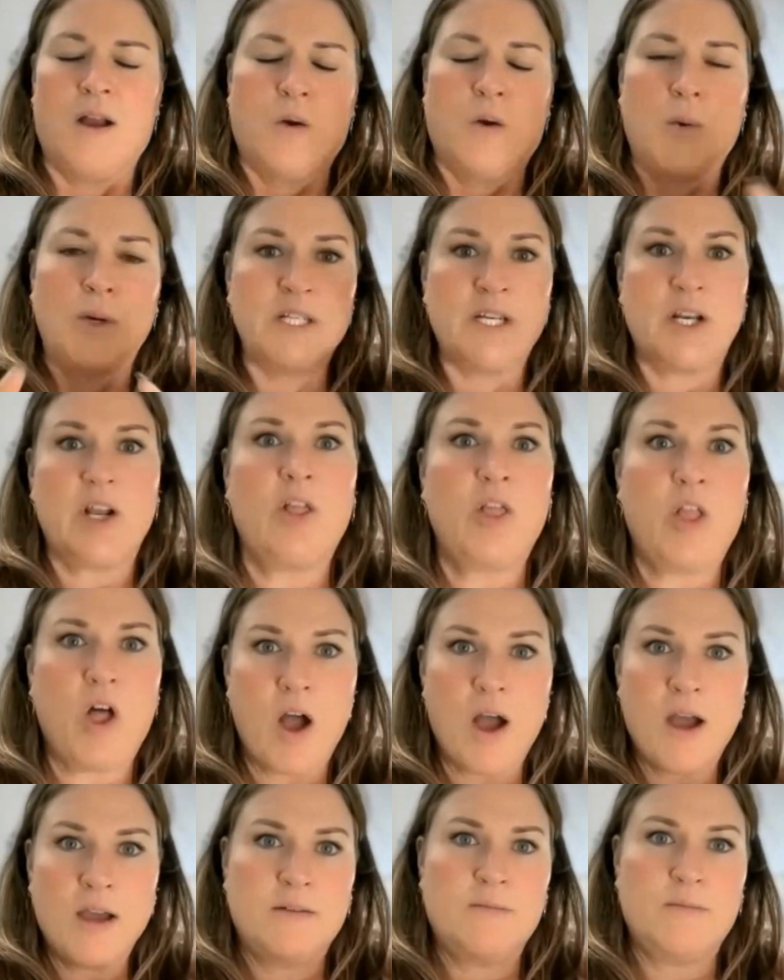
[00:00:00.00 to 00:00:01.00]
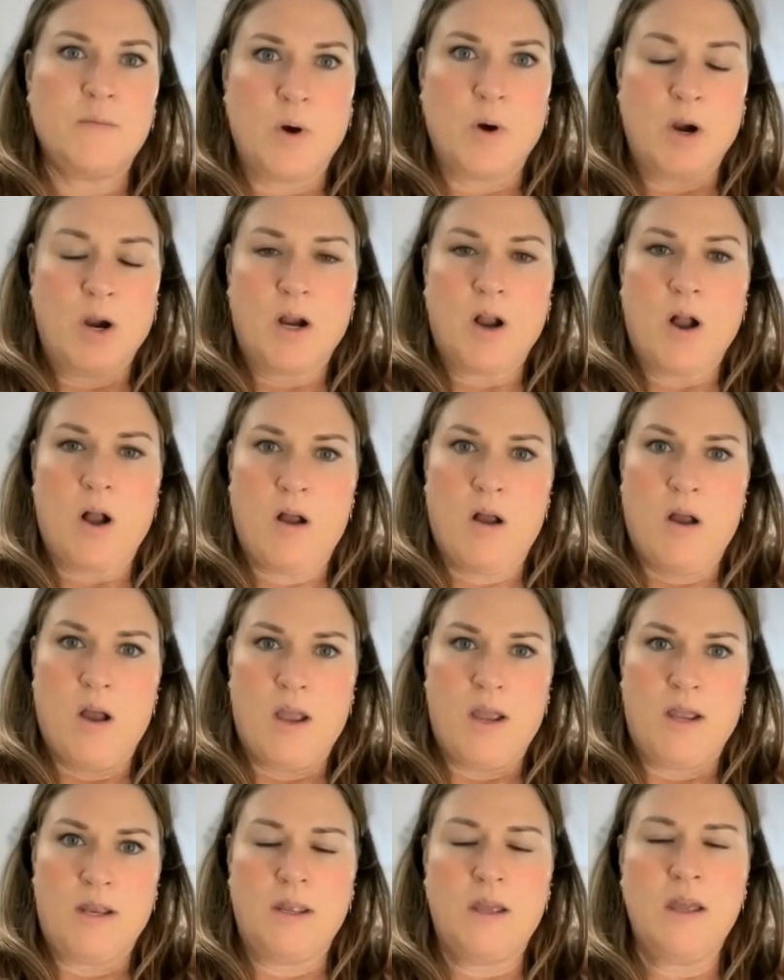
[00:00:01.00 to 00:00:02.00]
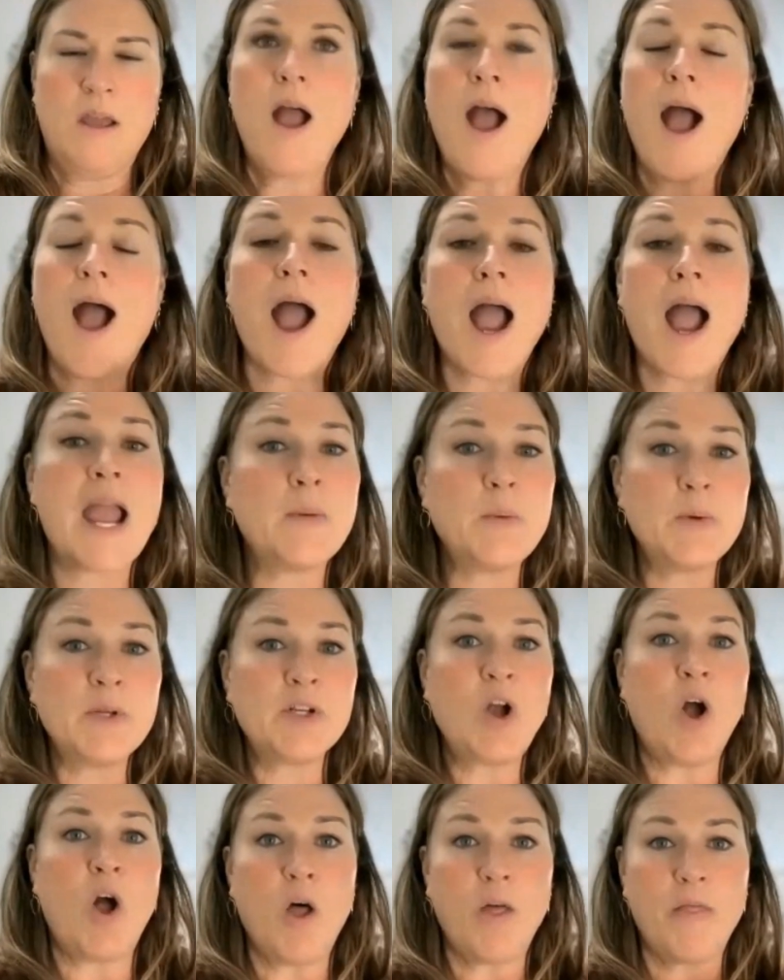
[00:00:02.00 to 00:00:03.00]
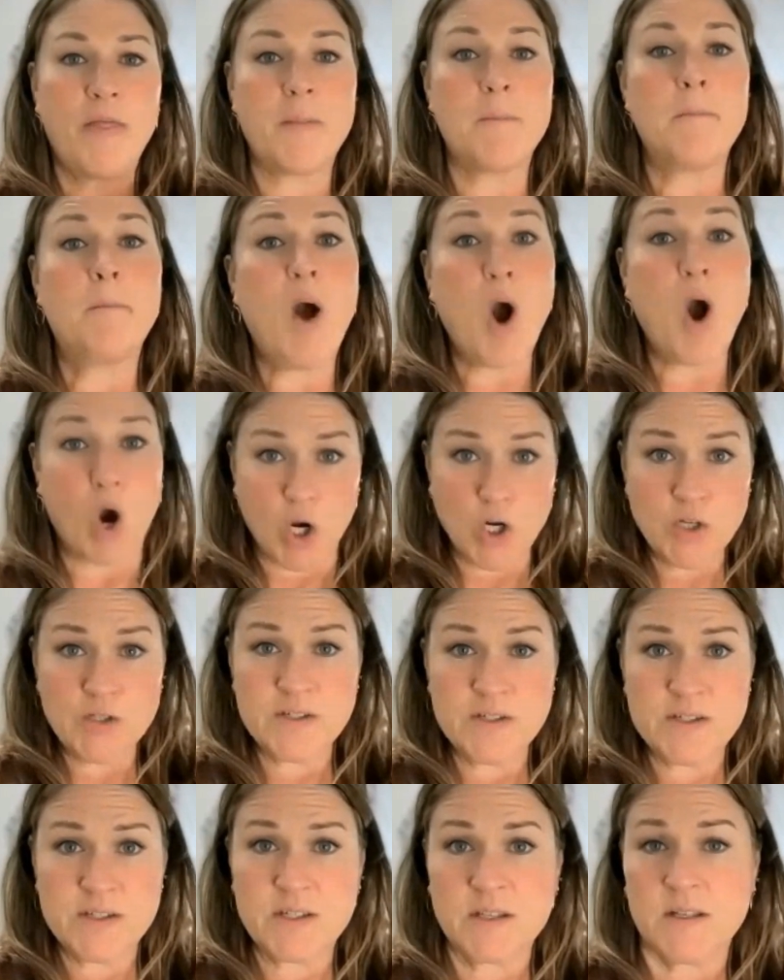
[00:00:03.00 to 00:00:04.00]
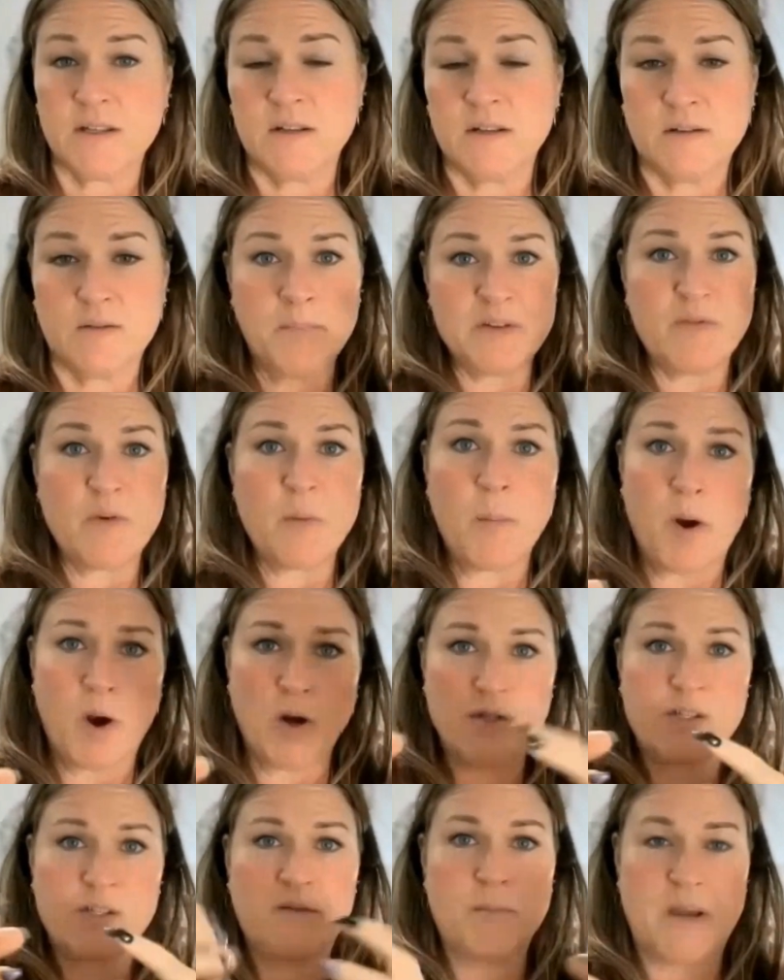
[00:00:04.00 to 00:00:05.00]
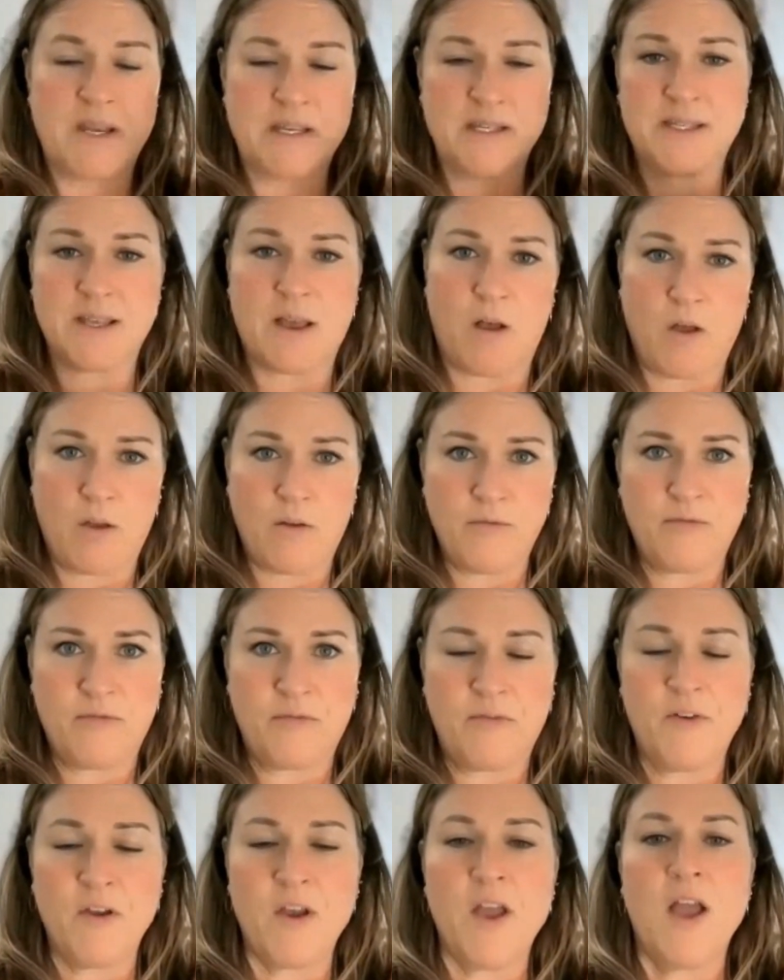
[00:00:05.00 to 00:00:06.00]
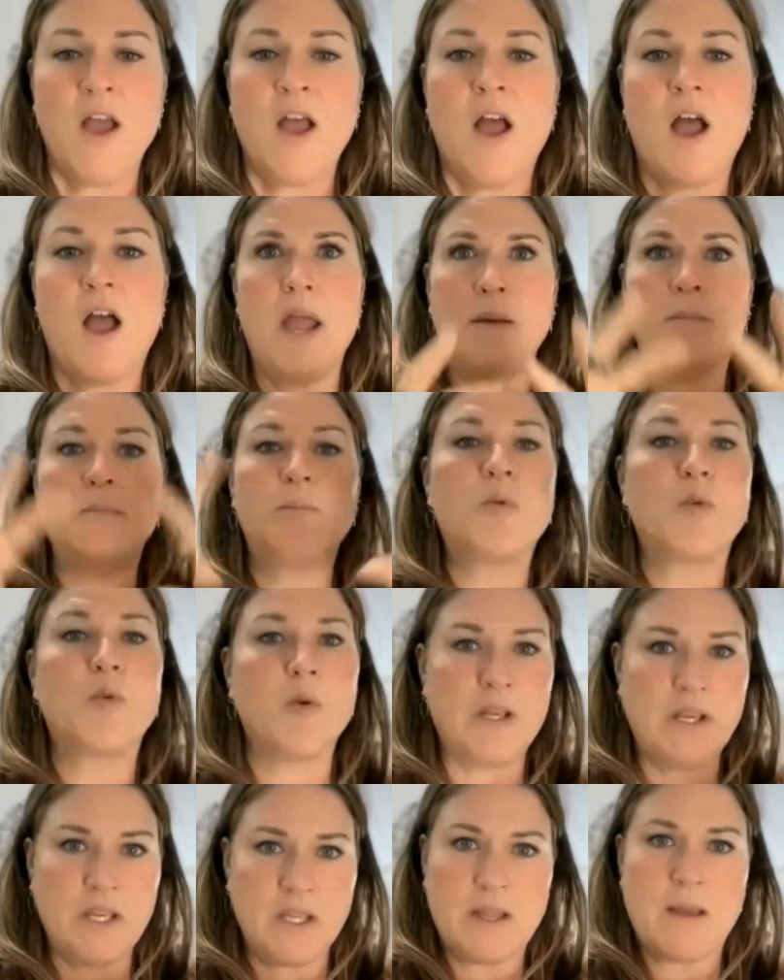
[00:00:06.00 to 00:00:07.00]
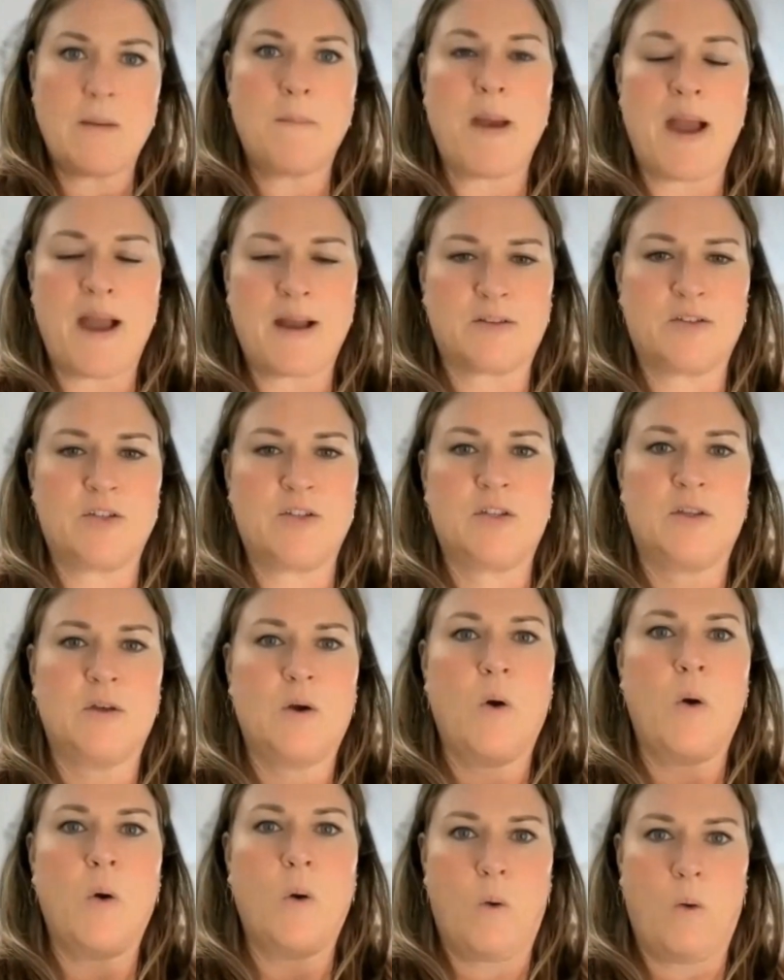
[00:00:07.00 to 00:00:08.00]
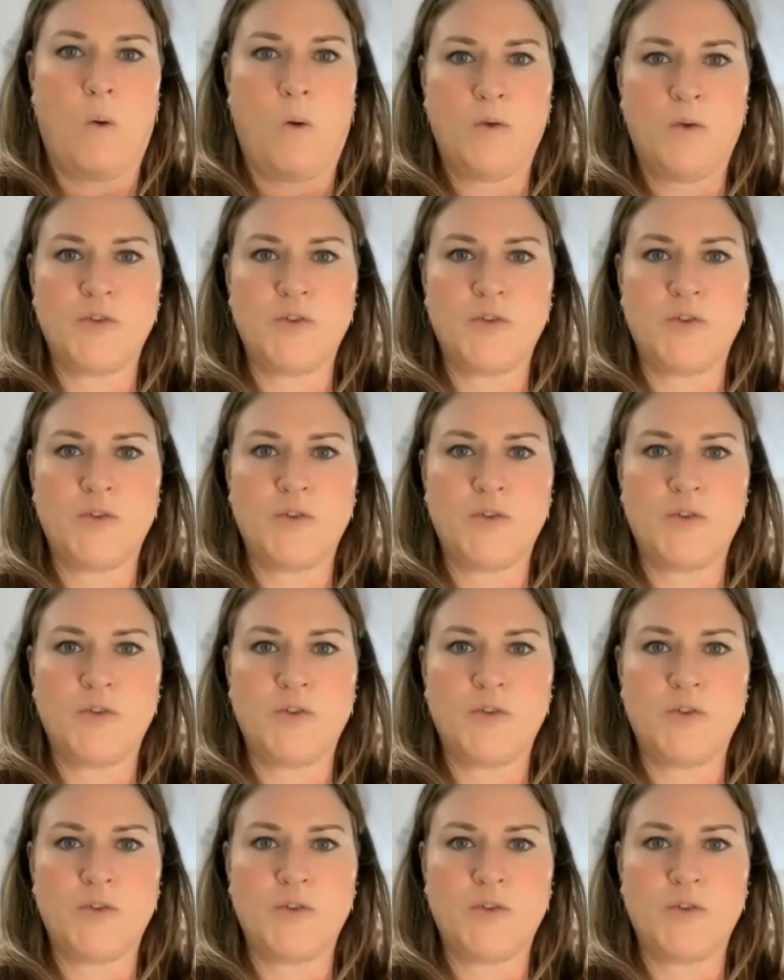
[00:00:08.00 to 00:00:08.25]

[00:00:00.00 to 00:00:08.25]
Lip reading: we did a lot of work on, I would call them parts, different parts of myself, and bringing them back to the whole.